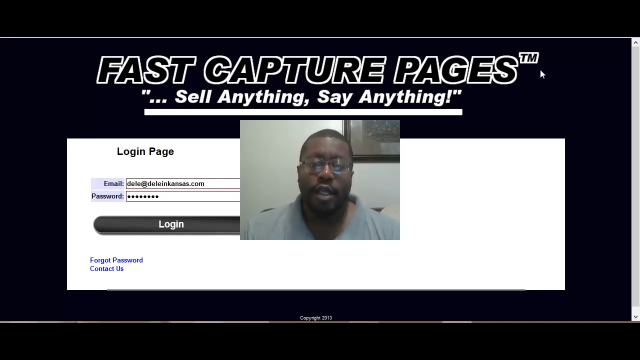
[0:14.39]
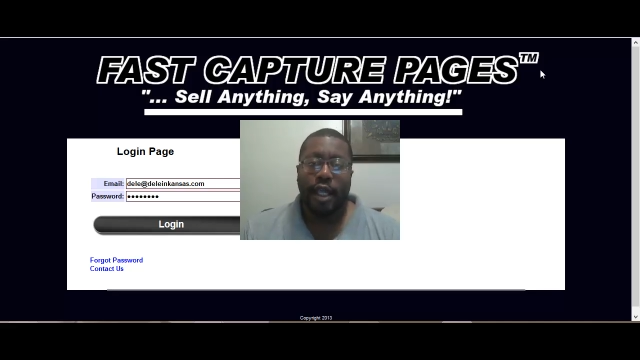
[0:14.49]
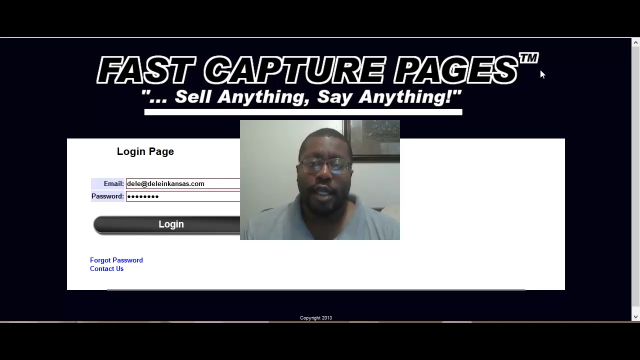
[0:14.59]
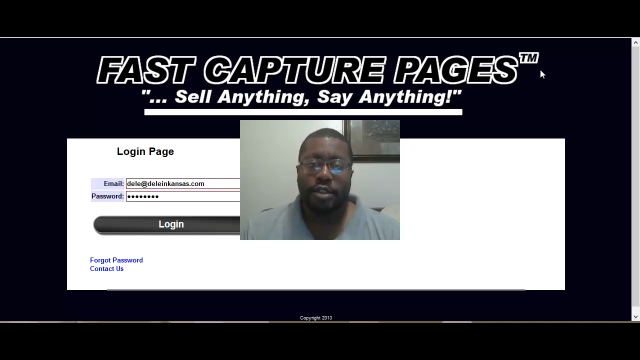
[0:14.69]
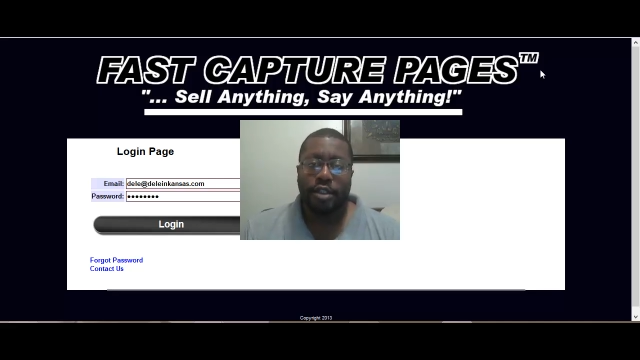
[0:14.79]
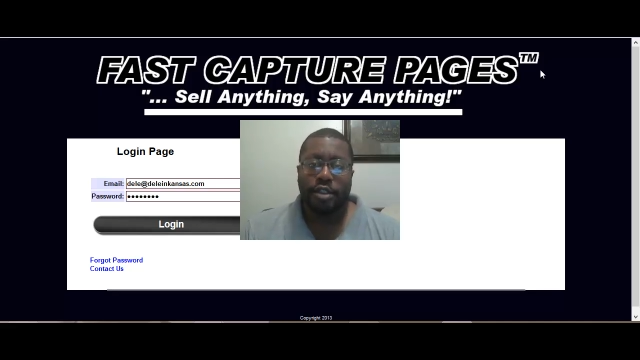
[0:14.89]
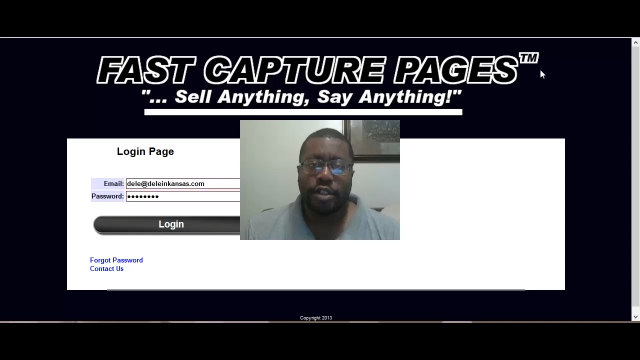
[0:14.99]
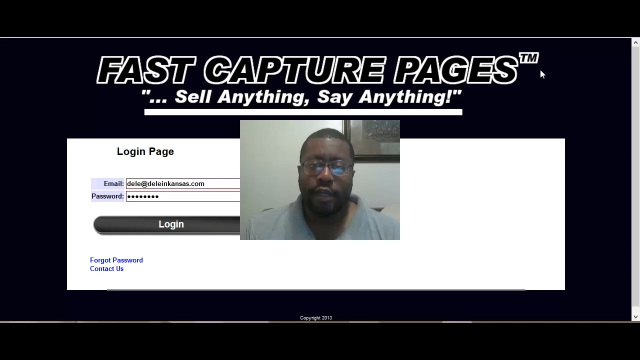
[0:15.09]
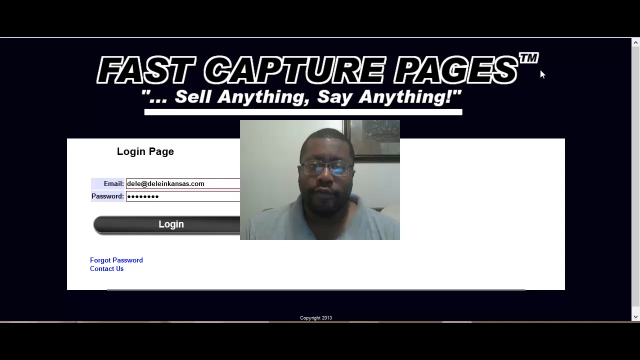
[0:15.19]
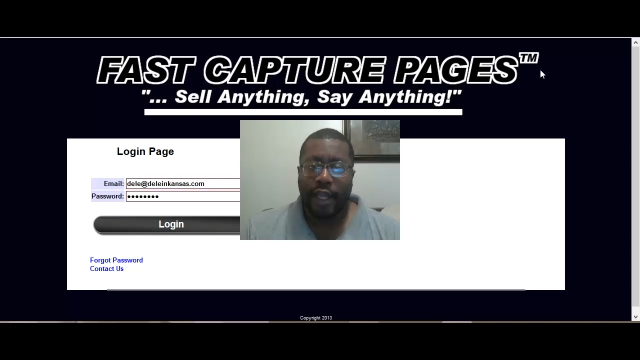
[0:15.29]
And since
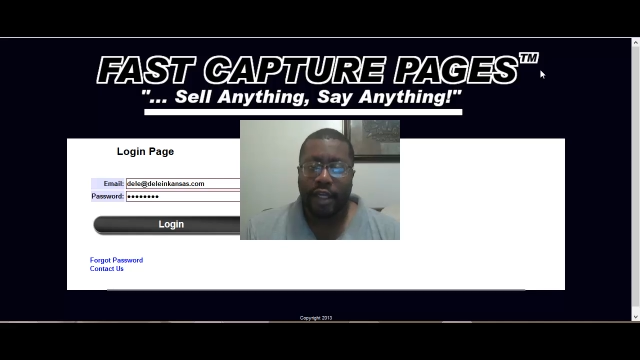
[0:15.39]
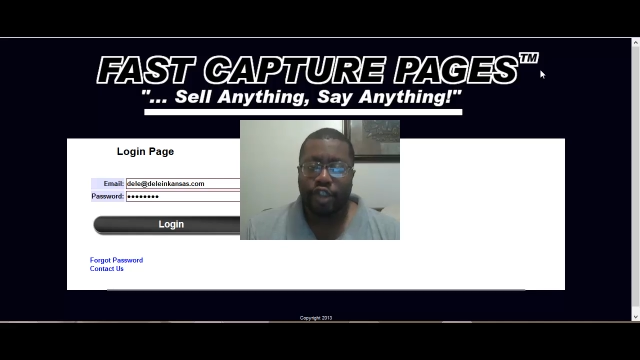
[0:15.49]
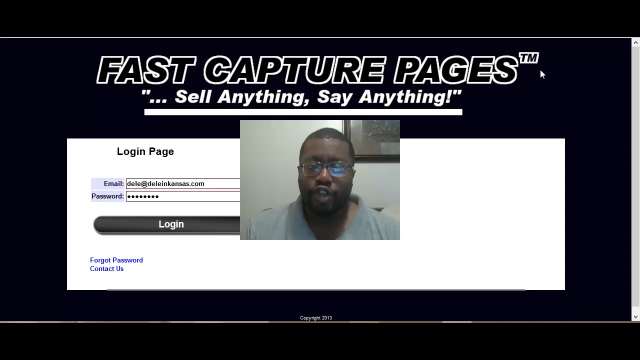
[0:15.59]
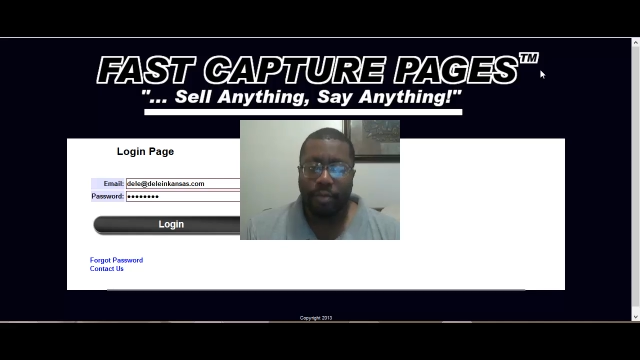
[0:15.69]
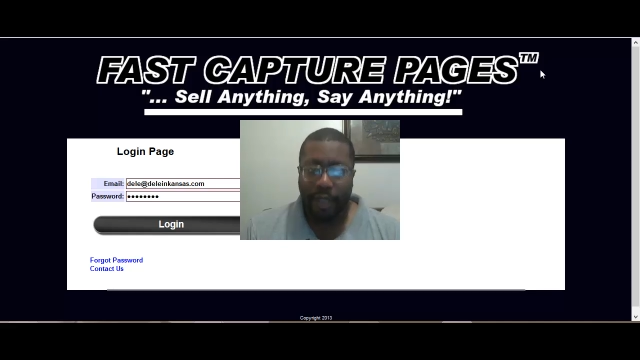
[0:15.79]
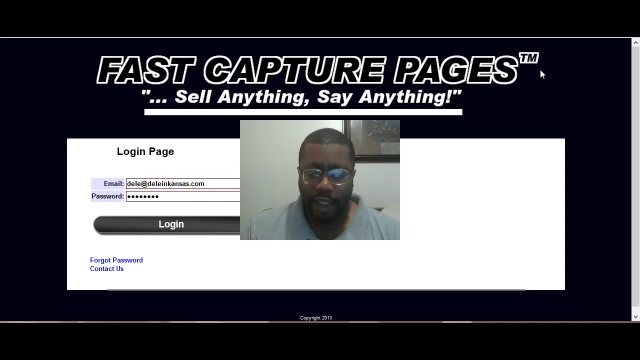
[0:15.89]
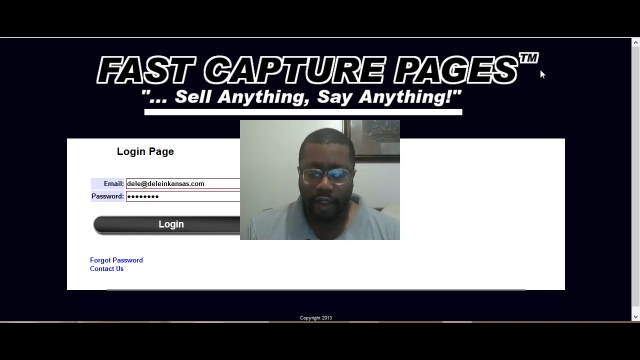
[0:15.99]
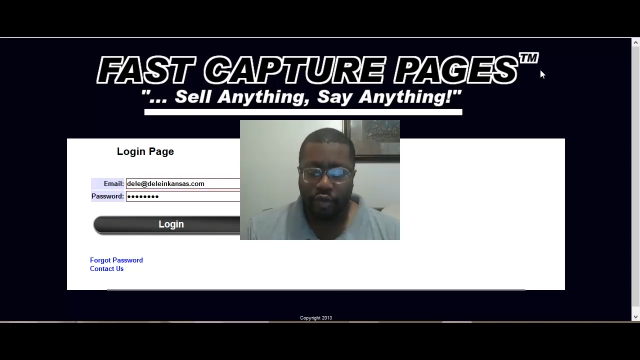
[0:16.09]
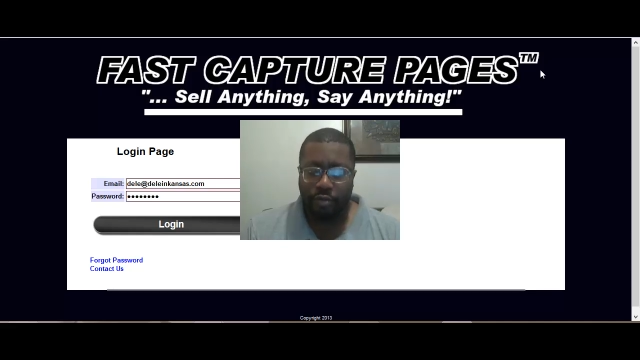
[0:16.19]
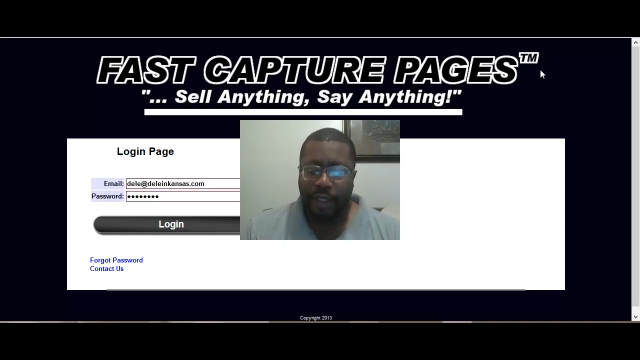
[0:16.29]
they've added so many
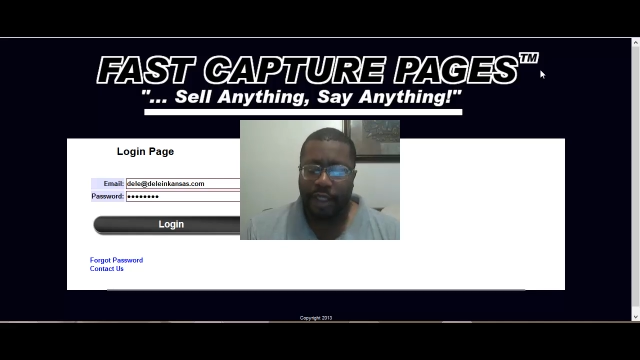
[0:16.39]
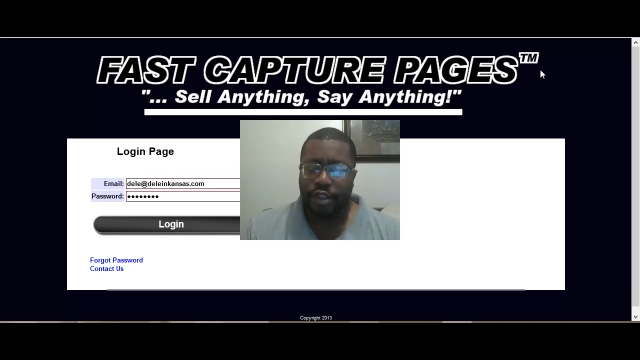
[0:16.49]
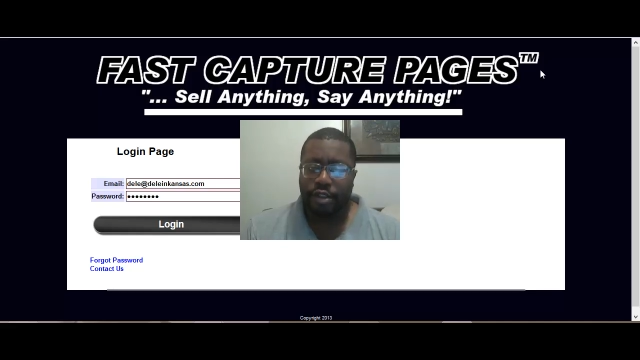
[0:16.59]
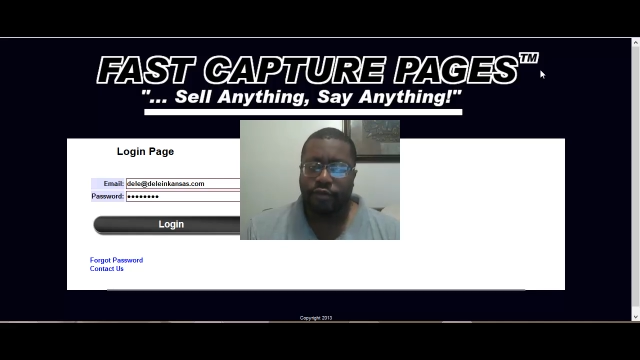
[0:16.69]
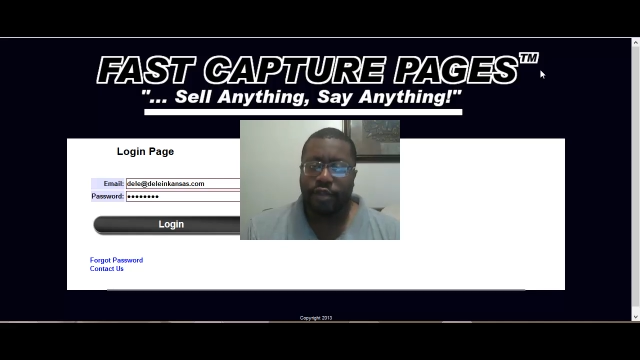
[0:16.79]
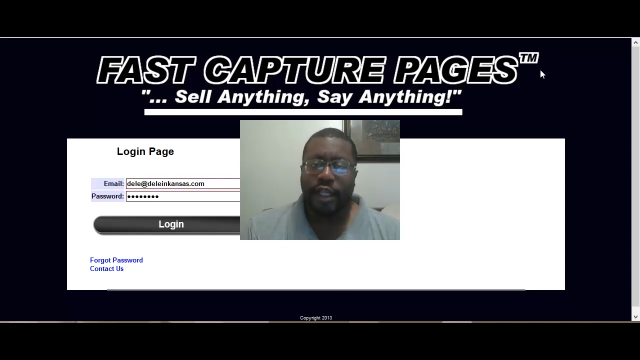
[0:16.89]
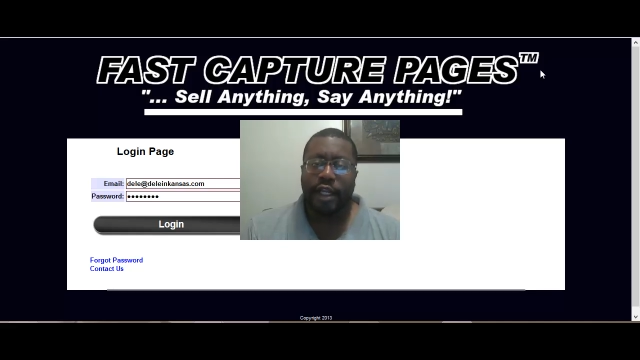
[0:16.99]
new pages of late,